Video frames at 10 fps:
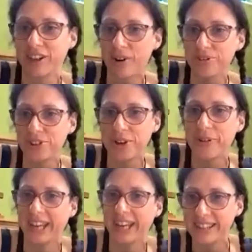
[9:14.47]
God's
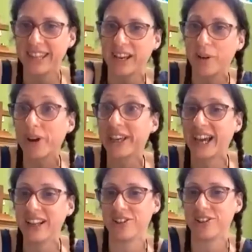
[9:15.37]
doing his thing and we
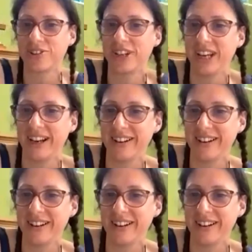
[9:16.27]
get to join in.